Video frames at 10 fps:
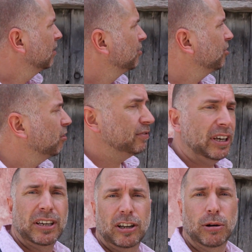So I've
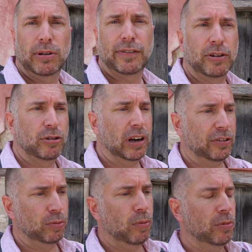taken a couple of
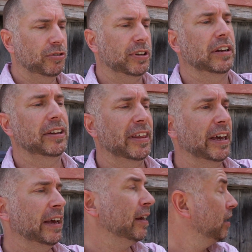photographs, one while standing
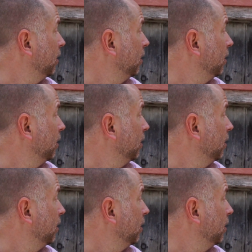there